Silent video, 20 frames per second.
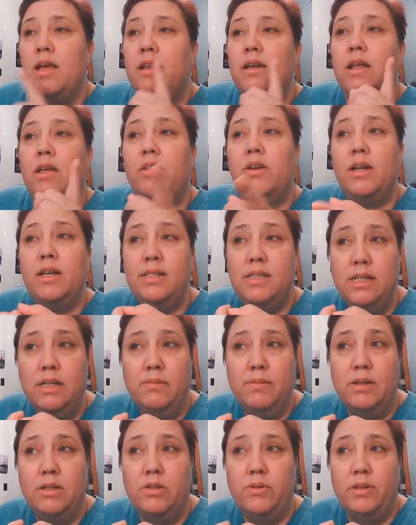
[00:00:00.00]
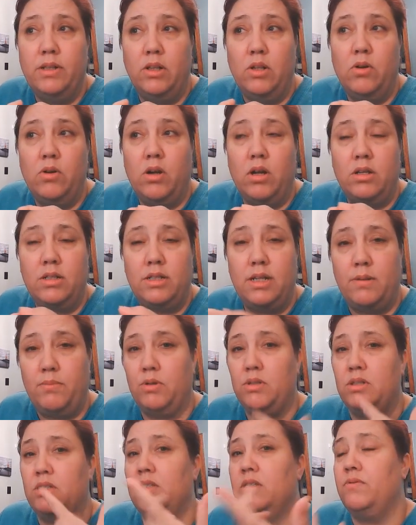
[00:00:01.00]
Now, the nice thing about doing the low content
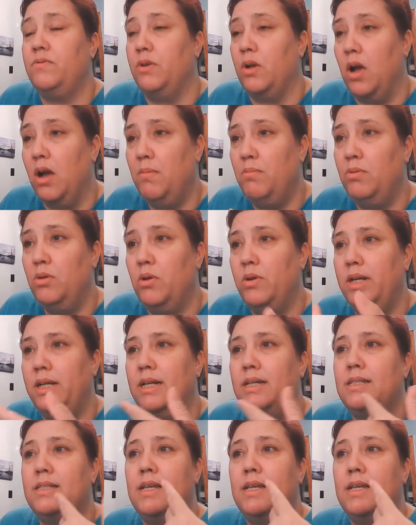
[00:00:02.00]
books is if you're uploading it,